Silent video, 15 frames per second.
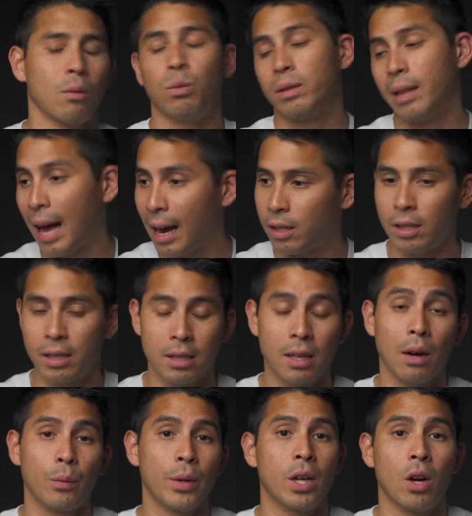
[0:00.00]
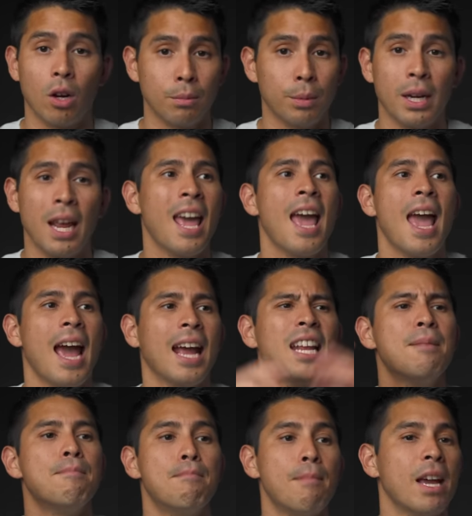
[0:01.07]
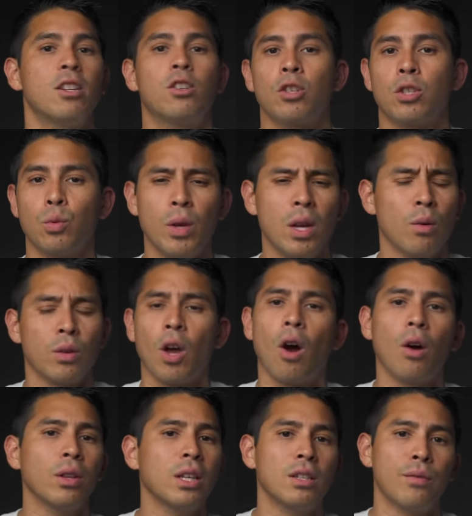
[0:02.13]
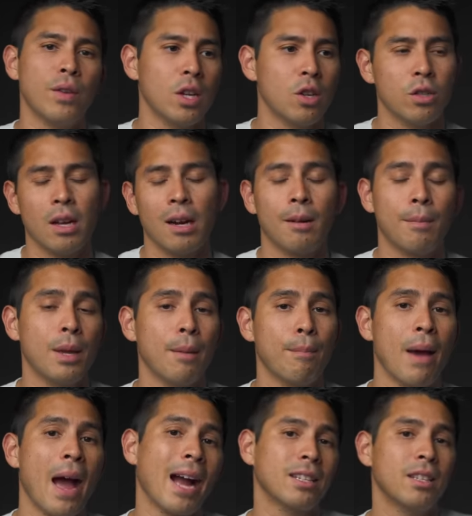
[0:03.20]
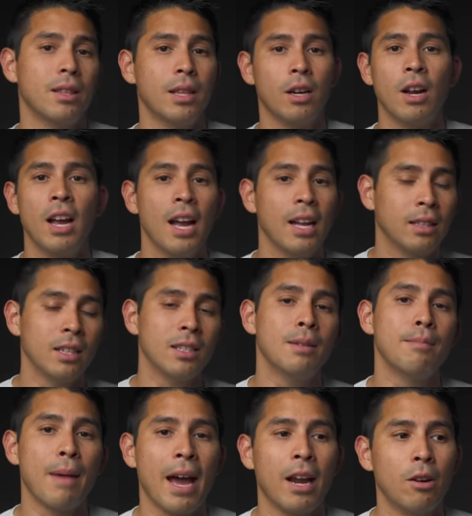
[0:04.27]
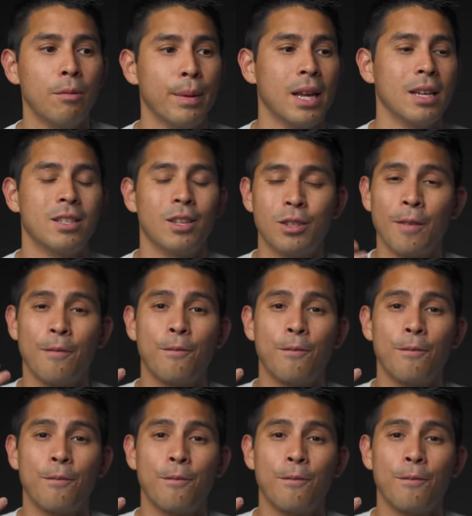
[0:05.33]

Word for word: Well, that actually just got recalled, but any major swing with all these features that are being packed in there doesn't matter, because there's a